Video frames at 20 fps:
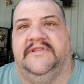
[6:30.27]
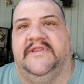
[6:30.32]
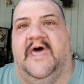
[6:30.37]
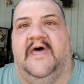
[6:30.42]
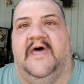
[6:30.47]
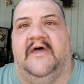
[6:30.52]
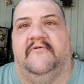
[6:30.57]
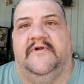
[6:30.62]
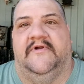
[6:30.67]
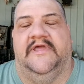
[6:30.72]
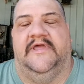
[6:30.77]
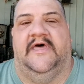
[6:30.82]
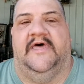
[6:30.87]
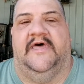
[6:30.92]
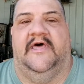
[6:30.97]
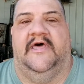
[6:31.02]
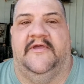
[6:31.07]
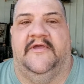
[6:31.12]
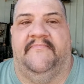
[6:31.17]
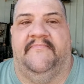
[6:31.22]

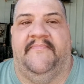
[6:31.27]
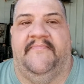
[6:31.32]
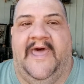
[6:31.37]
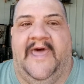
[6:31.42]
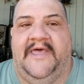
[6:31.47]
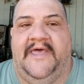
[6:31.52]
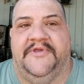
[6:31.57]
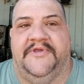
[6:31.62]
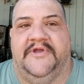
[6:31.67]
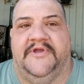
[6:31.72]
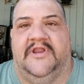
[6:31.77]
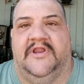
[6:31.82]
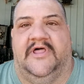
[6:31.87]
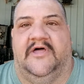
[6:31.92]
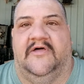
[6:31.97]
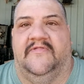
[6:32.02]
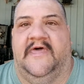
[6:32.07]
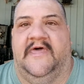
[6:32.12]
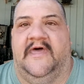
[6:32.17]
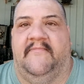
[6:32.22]
diarrhea and they're passing
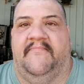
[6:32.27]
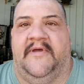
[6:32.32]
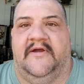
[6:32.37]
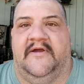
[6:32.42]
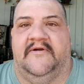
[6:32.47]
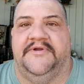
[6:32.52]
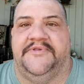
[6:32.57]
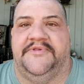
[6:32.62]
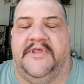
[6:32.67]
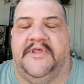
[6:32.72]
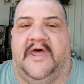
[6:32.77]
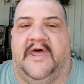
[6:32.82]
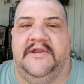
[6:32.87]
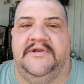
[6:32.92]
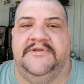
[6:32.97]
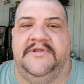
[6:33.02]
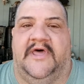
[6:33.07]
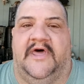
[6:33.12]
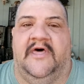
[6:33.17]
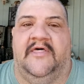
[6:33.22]
along that parasite
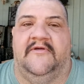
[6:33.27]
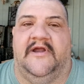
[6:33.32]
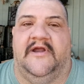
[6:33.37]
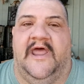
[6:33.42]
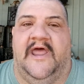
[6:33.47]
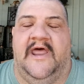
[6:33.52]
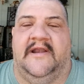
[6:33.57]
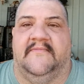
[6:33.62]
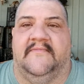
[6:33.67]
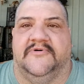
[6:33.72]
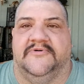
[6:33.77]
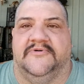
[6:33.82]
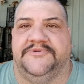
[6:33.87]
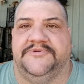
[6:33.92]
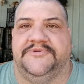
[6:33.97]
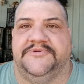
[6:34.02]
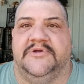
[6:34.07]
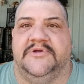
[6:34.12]
to other animals.